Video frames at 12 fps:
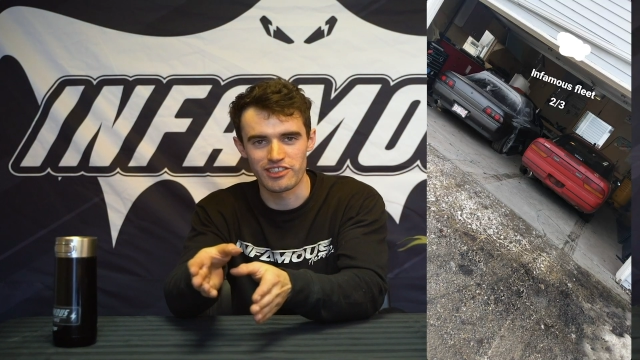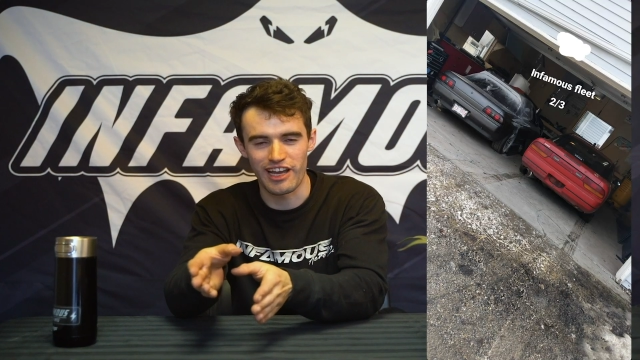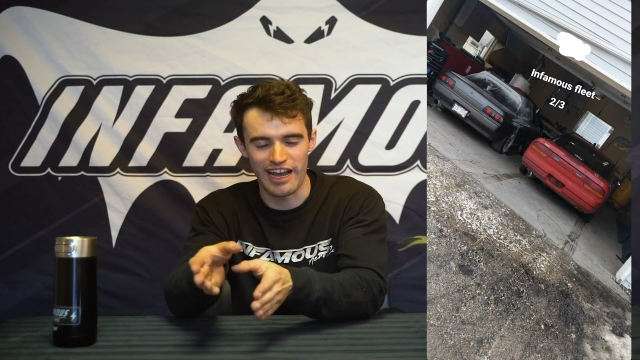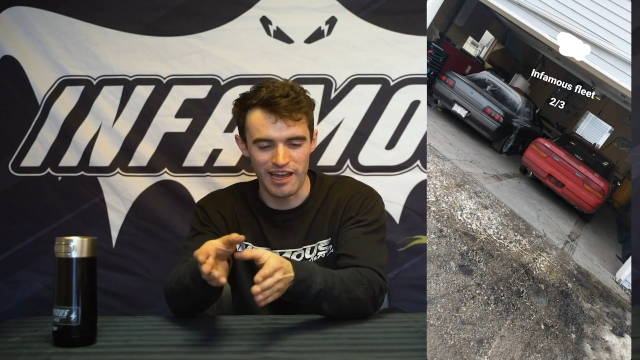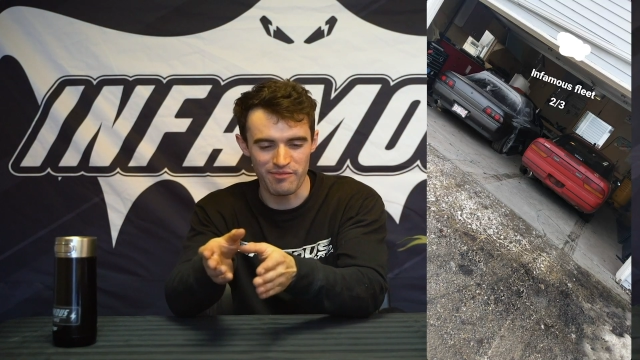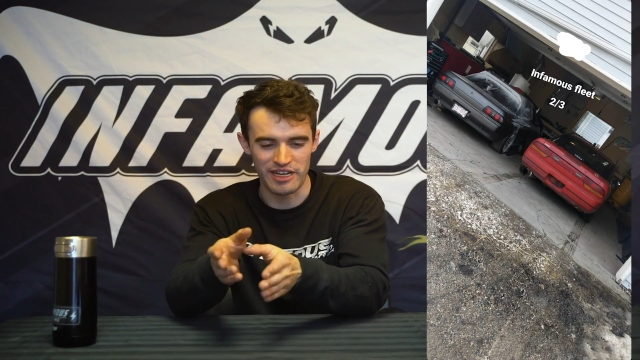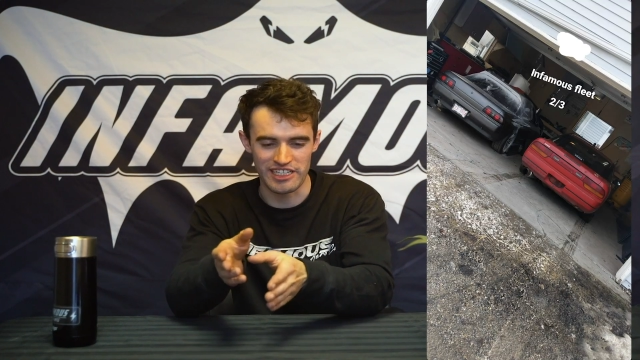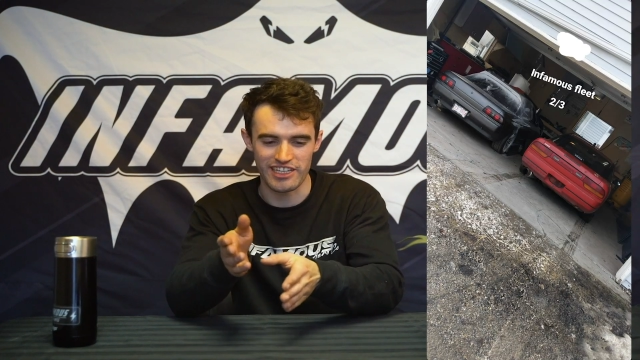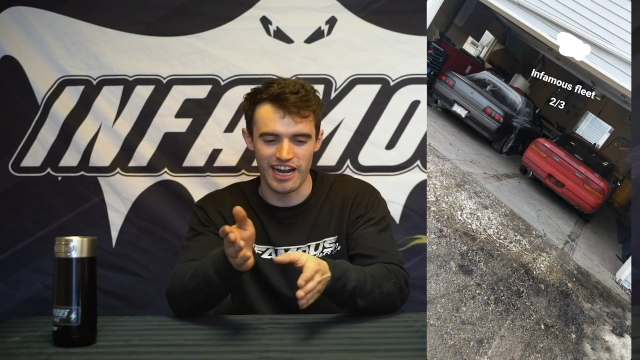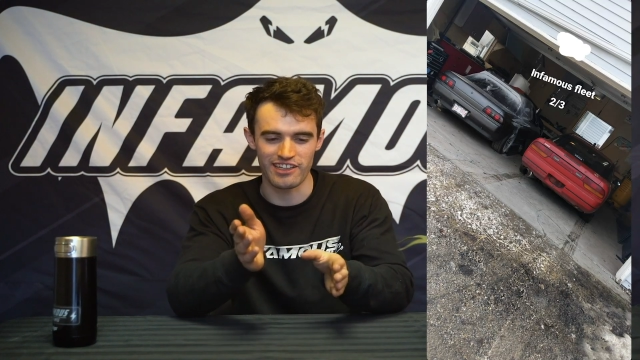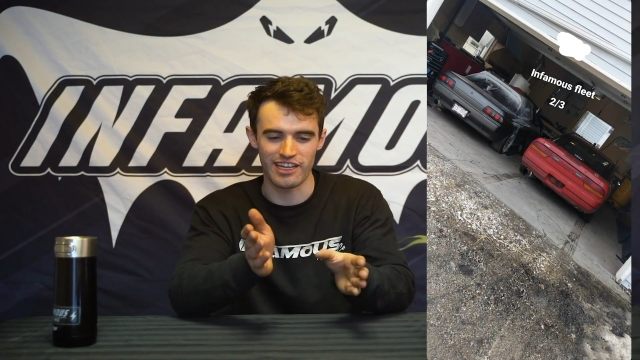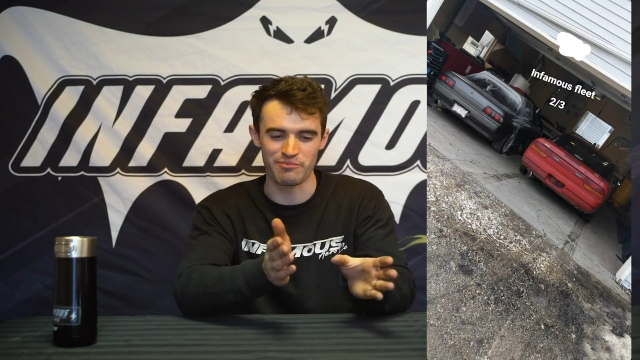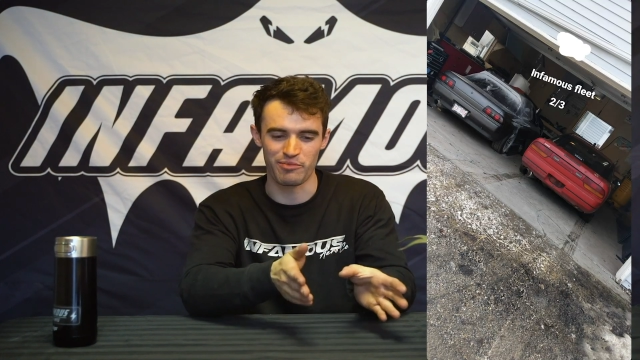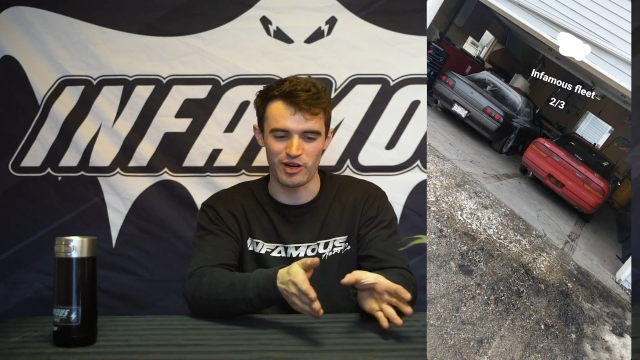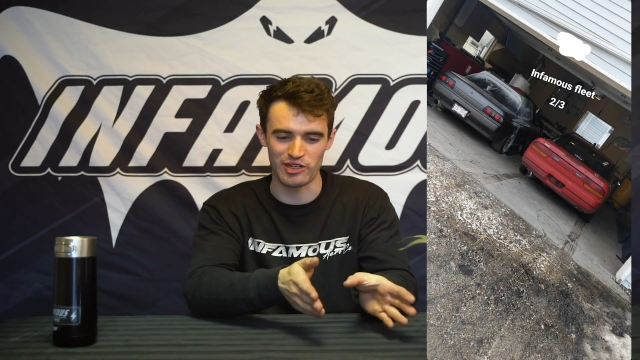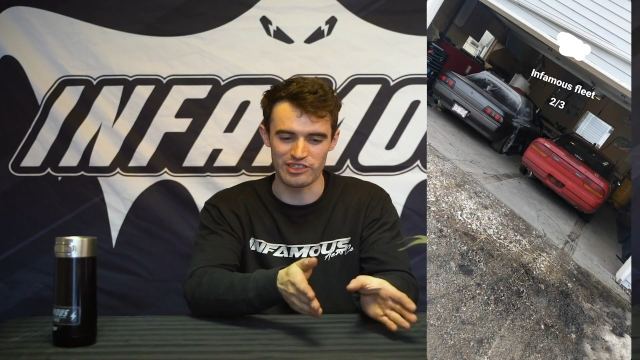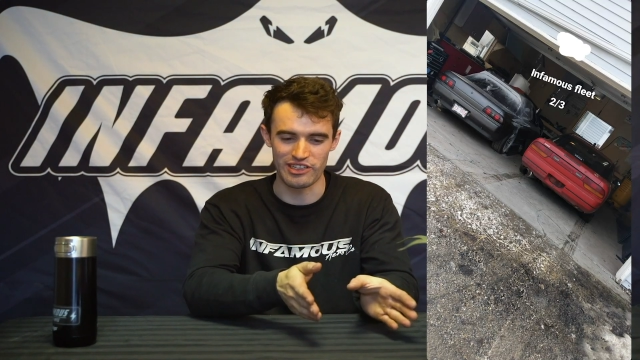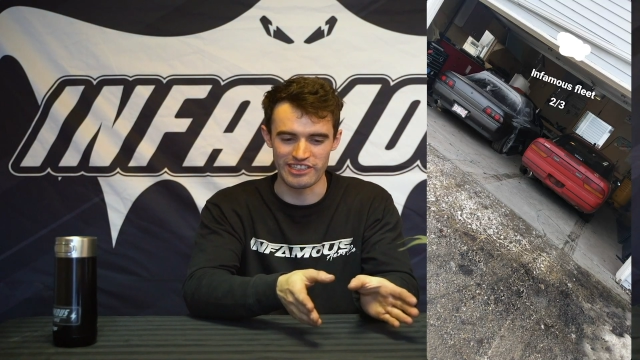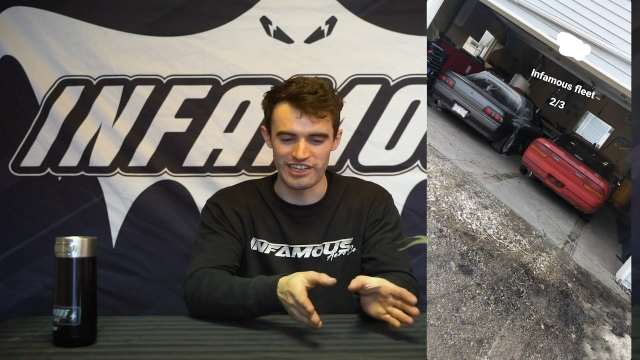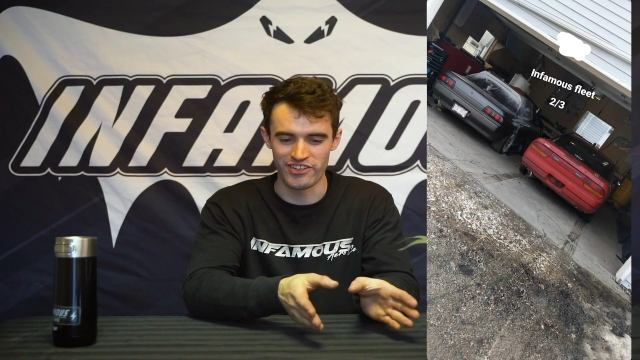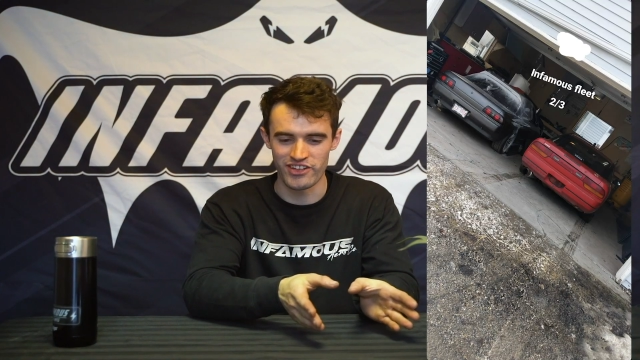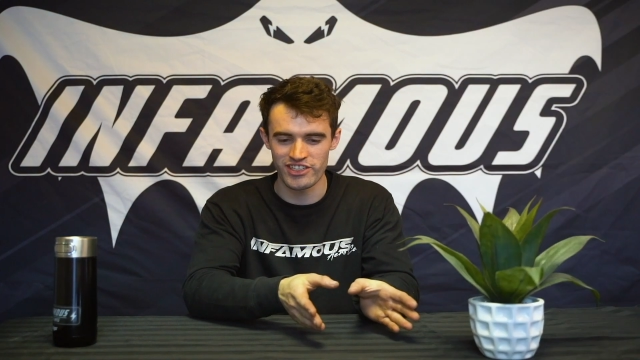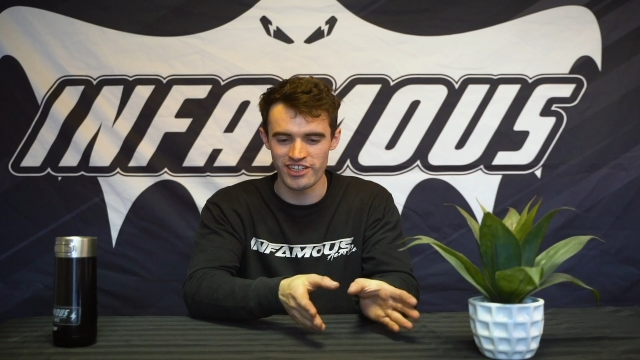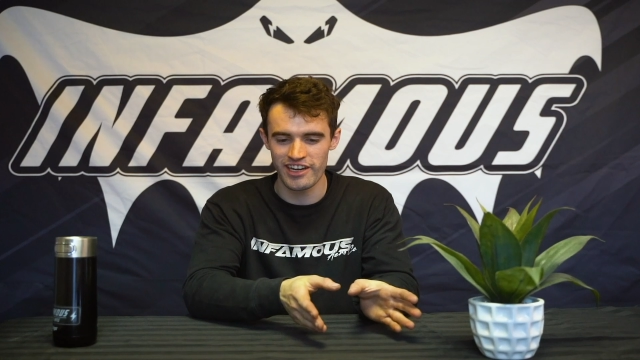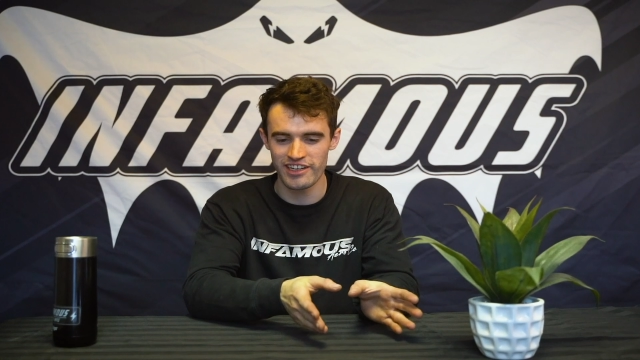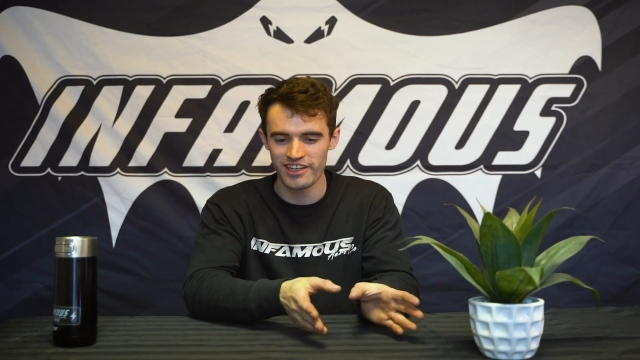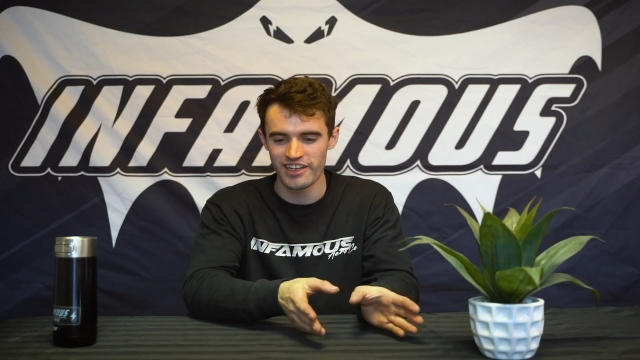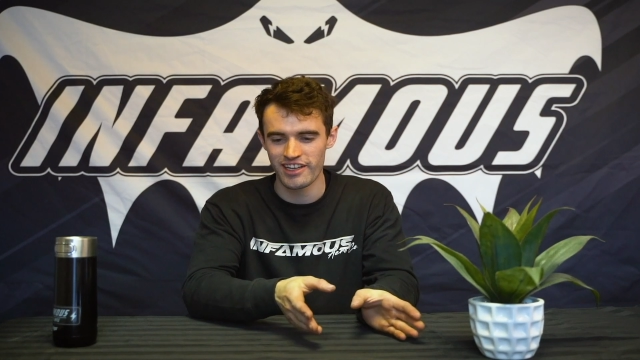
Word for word: I had my Skyline parked on the other side.